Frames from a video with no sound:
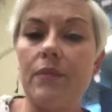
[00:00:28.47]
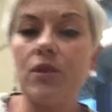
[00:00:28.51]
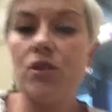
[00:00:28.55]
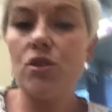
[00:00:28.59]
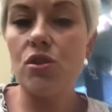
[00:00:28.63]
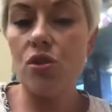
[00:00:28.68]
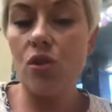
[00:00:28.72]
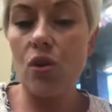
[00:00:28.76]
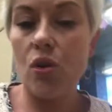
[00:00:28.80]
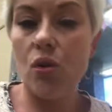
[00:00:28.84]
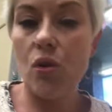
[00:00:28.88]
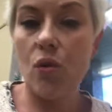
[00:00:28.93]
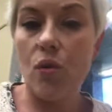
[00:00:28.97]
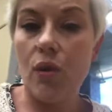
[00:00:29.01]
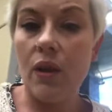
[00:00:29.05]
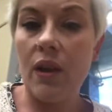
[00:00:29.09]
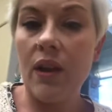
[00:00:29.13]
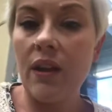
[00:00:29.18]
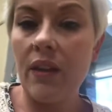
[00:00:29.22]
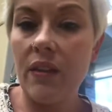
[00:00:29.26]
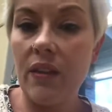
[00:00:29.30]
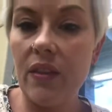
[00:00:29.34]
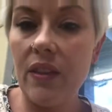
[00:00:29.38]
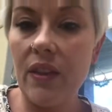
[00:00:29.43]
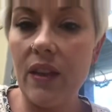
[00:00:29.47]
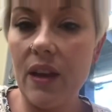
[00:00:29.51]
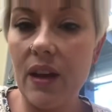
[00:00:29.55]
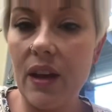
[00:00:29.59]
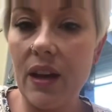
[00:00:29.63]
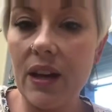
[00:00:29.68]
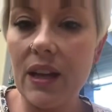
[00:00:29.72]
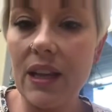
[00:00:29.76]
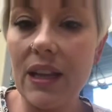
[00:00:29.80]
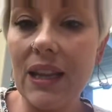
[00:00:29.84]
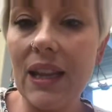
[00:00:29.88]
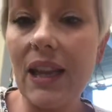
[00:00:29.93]
show
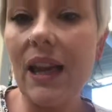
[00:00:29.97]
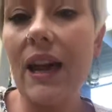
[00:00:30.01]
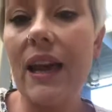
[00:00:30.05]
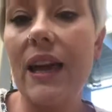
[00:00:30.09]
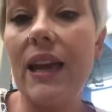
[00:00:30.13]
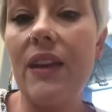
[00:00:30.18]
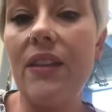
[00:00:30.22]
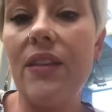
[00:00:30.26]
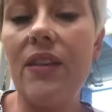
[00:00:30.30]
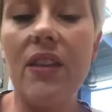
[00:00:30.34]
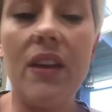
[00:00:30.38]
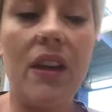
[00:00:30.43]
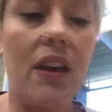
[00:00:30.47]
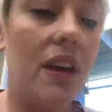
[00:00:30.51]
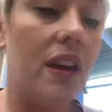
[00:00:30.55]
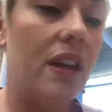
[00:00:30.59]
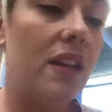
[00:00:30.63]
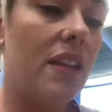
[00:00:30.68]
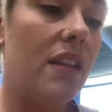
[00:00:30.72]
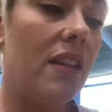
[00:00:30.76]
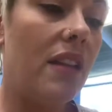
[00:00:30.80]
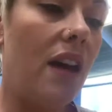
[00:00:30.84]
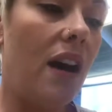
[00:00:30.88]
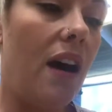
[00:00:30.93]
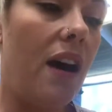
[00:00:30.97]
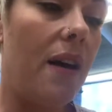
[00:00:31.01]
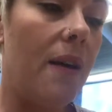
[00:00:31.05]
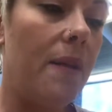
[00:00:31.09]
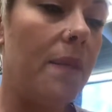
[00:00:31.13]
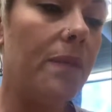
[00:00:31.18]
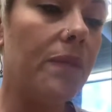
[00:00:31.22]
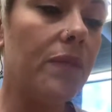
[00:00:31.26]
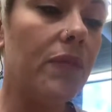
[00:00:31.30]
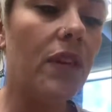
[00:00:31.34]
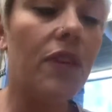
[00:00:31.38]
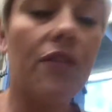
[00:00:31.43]
the client the
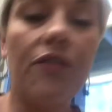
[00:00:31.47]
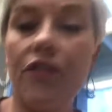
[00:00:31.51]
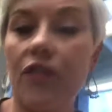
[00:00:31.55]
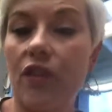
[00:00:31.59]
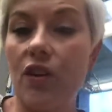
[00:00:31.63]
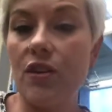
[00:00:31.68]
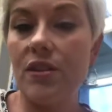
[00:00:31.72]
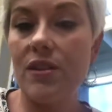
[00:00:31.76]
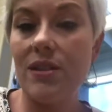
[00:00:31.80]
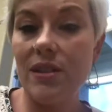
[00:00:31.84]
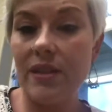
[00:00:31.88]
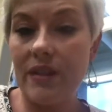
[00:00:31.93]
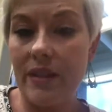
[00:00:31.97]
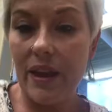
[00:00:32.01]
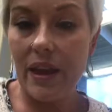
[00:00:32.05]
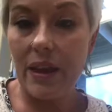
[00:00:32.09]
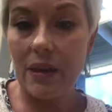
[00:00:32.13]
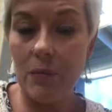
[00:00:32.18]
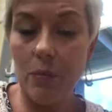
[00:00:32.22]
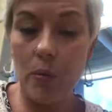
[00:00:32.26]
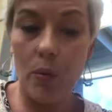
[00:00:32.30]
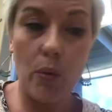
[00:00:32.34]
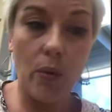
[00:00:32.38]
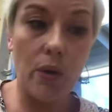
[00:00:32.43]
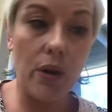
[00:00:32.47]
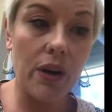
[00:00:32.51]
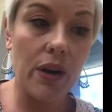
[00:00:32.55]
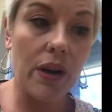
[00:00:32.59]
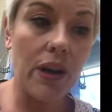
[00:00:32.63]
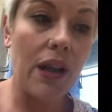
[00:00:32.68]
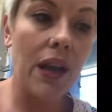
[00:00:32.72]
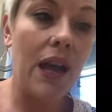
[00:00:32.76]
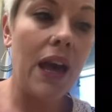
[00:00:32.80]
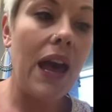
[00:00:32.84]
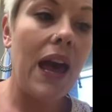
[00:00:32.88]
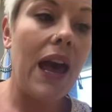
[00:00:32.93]
first then
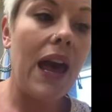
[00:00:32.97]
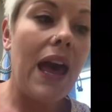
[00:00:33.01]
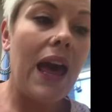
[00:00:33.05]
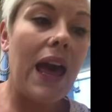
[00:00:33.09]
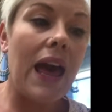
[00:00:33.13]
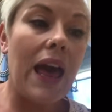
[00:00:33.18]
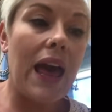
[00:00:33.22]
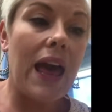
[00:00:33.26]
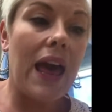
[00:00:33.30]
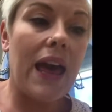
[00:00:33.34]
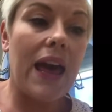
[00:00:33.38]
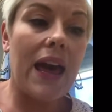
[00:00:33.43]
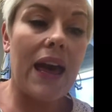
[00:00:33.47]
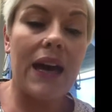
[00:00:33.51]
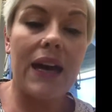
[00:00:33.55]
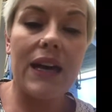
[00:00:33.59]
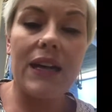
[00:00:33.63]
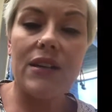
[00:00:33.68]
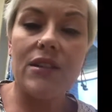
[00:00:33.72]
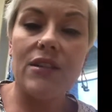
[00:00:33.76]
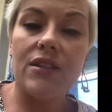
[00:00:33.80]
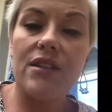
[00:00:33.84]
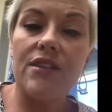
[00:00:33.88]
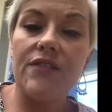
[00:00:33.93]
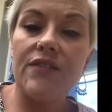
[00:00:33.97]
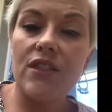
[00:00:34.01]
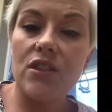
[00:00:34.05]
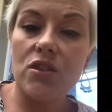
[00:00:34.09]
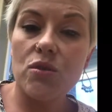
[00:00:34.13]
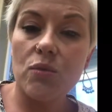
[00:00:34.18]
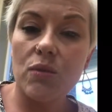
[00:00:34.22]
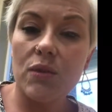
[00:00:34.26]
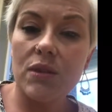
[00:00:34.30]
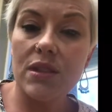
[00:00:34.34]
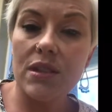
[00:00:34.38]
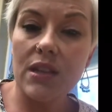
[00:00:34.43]
board and the
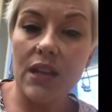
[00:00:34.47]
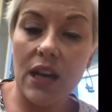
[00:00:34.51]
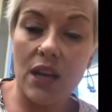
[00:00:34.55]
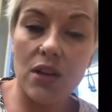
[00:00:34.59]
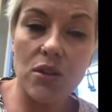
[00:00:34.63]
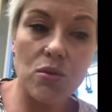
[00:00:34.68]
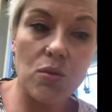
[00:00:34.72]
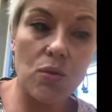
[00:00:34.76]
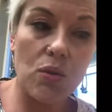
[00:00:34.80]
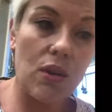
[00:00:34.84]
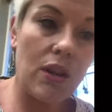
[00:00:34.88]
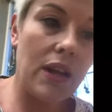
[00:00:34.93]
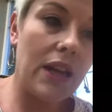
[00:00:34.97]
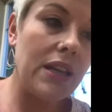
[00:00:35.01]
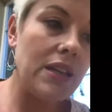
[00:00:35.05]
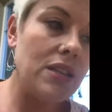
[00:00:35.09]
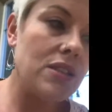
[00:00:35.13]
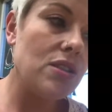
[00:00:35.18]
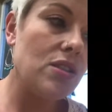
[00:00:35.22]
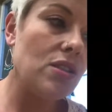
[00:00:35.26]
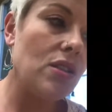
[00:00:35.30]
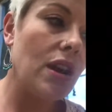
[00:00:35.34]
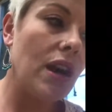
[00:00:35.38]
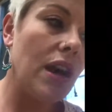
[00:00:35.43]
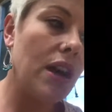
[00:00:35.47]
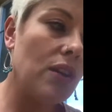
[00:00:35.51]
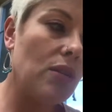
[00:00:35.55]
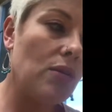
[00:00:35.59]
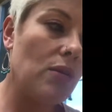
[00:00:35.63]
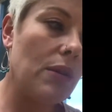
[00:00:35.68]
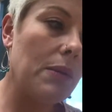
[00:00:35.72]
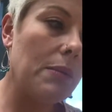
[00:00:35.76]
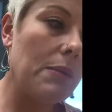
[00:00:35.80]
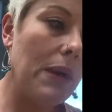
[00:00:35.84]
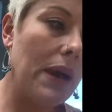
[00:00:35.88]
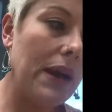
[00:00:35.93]
visual schedule, and to kind of
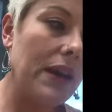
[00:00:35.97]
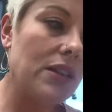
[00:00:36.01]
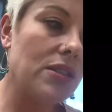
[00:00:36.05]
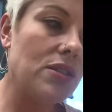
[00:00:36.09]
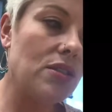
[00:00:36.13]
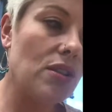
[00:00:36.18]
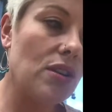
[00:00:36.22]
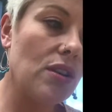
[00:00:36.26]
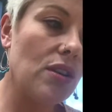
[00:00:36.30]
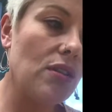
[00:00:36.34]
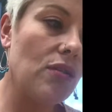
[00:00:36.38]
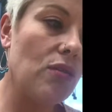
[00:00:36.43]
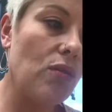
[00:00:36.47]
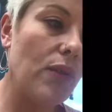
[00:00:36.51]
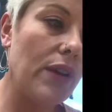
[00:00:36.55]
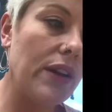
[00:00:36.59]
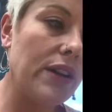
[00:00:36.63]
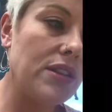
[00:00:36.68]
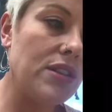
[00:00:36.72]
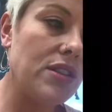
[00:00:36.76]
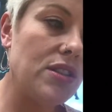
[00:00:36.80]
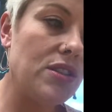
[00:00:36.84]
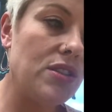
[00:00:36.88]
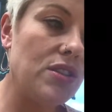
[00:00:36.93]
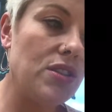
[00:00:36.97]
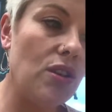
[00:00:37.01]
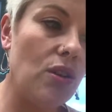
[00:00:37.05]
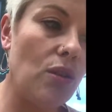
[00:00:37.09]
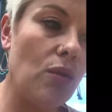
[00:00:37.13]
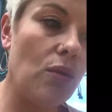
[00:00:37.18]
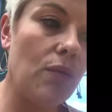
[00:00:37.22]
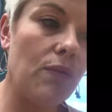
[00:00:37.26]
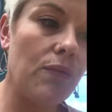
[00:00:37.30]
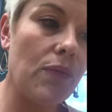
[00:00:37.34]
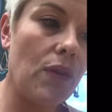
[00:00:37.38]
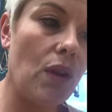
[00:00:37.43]
remind her of what to
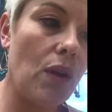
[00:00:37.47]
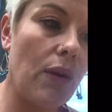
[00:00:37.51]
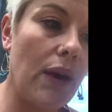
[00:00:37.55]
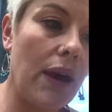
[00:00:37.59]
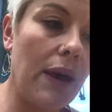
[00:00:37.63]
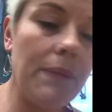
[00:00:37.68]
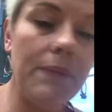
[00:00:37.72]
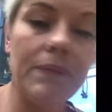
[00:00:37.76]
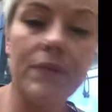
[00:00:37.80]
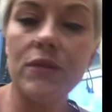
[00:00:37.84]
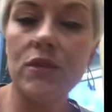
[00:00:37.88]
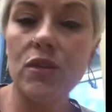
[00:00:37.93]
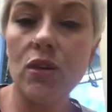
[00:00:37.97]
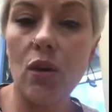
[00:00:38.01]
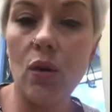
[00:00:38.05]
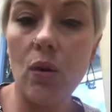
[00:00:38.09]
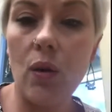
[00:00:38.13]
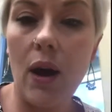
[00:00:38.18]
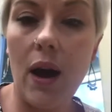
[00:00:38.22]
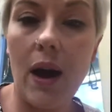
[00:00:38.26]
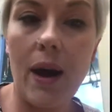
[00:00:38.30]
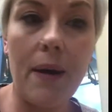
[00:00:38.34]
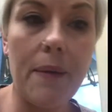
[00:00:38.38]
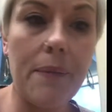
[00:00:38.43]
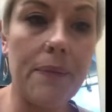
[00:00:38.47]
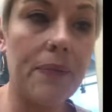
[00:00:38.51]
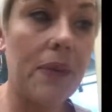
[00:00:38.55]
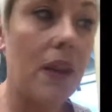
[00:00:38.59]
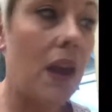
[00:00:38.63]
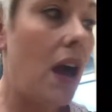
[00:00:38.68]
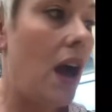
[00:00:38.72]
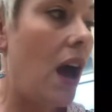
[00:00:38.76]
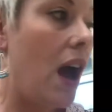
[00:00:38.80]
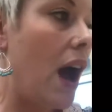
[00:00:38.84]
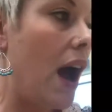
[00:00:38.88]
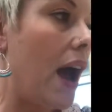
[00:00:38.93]
do. Okay, so
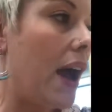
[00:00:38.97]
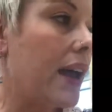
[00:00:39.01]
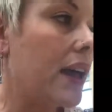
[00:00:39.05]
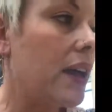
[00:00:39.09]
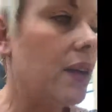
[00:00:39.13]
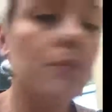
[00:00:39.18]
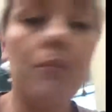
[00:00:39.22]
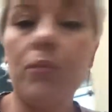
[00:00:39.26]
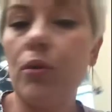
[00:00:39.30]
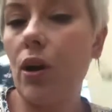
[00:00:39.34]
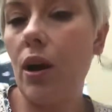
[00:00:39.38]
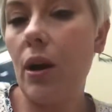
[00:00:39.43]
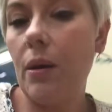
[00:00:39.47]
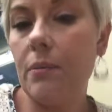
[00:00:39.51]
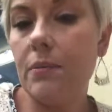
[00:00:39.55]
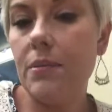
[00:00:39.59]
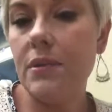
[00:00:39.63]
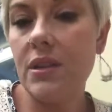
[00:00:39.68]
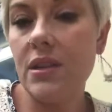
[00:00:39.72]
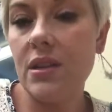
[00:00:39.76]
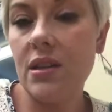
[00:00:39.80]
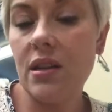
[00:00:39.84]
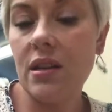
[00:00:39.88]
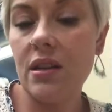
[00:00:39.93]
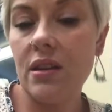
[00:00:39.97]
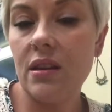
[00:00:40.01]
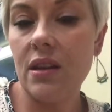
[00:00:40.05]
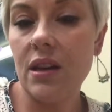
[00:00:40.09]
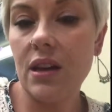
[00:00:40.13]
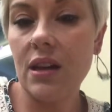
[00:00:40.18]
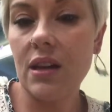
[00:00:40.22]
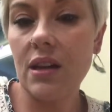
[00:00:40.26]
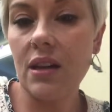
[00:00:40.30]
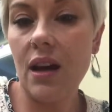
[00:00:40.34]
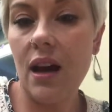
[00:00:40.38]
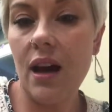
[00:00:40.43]
I can prompt
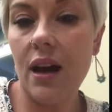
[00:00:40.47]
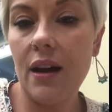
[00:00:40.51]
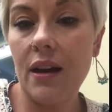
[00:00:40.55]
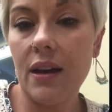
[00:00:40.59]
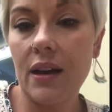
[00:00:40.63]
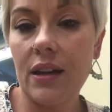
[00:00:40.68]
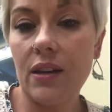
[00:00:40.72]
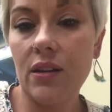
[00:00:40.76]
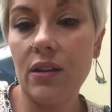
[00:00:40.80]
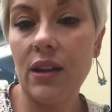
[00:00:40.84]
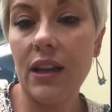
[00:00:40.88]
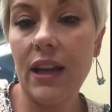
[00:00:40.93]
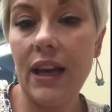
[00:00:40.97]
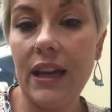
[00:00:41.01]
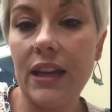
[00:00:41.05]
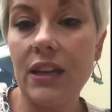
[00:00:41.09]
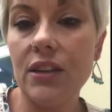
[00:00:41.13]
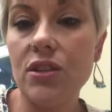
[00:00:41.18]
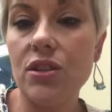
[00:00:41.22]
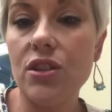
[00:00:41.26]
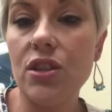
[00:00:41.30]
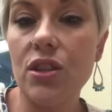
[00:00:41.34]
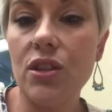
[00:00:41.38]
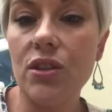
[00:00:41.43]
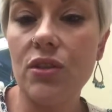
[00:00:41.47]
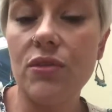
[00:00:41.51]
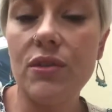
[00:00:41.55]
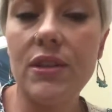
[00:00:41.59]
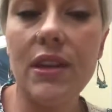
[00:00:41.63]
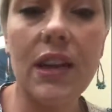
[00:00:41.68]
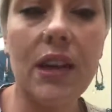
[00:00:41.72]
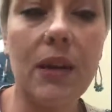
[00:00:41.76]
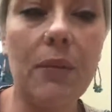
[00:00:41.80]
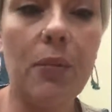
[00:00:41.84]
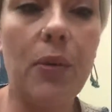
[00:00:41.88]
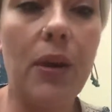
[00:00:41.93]
the client to
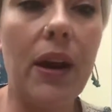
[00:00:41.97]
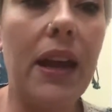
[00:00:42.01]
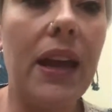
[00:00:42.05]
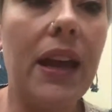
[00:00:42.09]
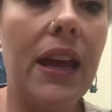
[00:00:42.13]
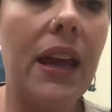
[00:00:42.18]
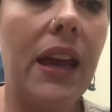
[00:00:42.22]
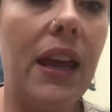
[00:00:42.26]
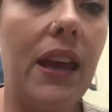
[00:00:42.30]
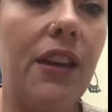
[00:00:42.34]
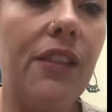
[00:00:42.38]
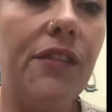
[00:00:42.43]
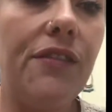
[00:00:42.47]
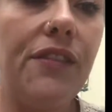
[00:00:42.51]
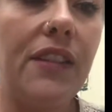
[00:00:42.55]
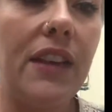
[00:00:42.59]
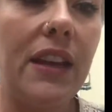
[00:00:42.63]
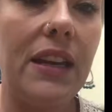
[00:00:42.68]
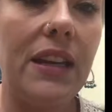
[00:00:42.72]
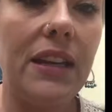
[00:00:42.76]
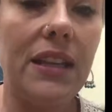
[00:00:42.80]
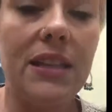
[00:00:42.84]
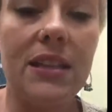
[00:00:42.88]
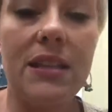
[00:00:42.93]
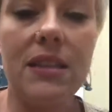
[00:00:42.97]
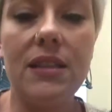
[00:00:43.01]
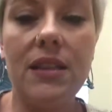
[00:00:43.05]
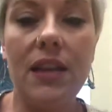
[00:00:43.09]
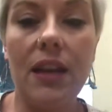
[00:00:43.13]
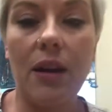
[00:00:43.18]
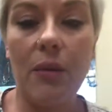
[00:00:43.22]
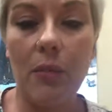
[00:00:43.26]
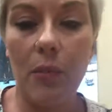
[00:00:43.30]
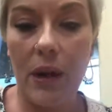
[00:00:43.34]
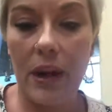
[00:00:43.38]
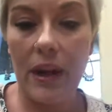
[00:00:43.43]
take a break if they need to
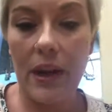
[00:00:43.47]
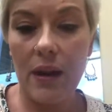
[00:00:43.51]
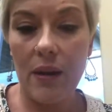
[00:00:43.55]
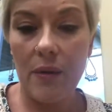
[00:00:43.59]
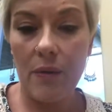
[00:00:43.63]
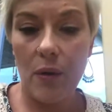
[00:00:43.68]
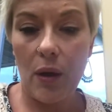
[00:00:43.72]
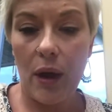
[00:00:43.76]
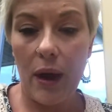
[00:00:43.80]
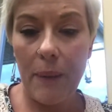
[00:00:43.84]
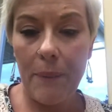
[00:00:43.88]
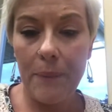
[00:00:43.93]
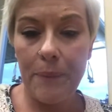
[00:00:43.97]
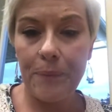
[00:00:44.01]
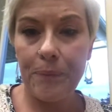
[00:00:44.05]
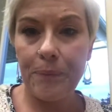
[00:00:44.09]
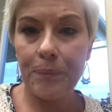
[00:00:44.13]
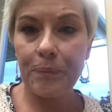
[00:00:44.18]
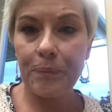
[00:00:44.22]
take a break. Okay,